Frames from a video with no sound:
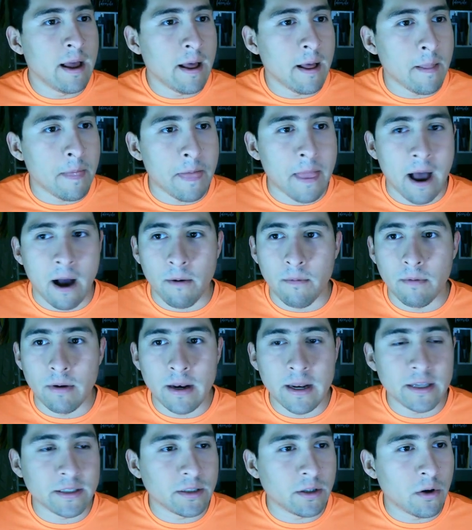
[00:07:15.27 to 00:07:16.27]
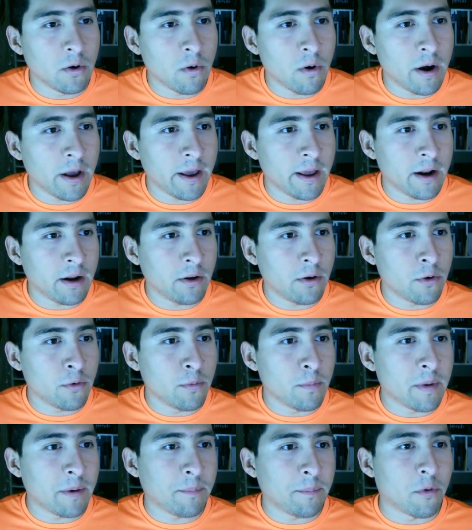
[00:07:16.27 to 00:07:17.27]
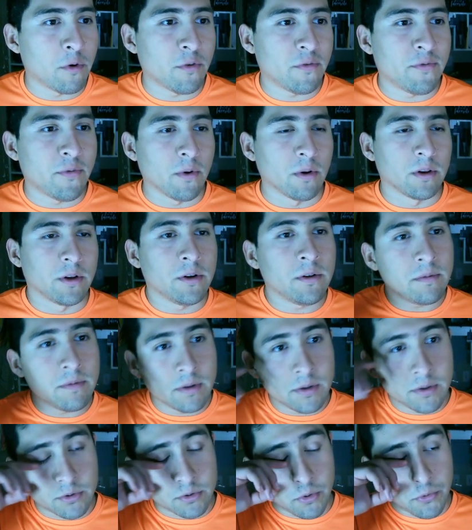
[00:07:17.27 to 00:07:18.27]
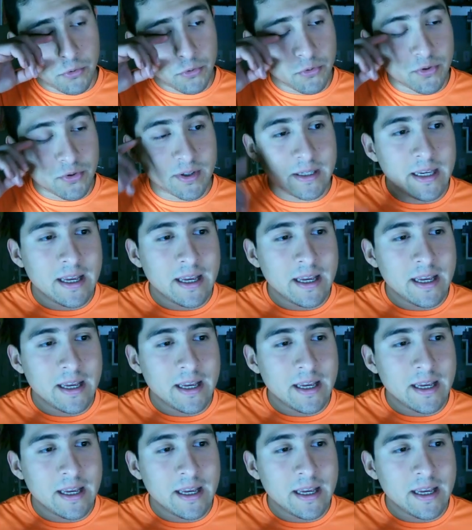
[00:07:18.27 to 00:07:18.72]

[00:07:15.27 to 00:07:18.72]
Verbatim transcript: Now, let's go ahead and go to my portfolio so you see